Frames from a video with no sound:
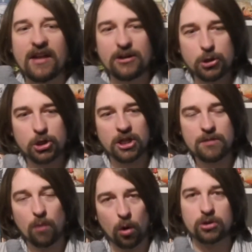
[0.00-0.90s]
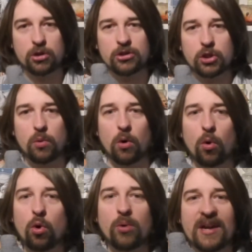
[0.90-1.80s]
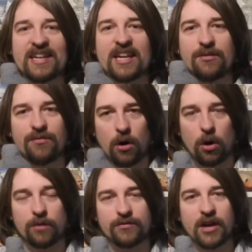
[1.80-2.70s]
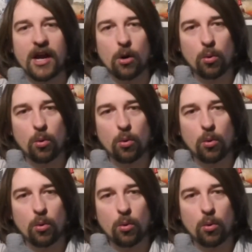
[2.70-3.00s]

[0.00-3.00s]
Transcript: They're usually mortals who were already involved